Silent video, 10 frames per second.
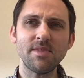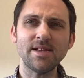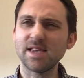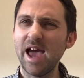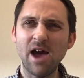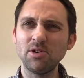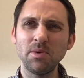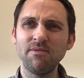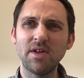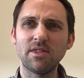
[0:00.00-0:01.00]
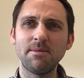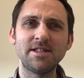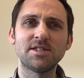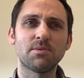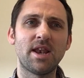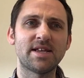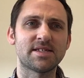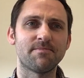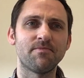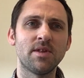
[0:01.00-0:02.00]
So how do we fit them into a lesson?
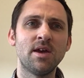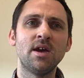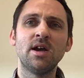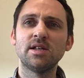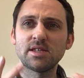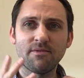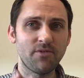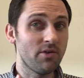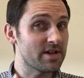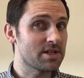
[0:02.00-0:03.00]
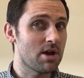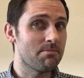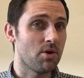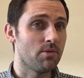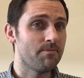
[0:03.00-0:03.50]
So for example,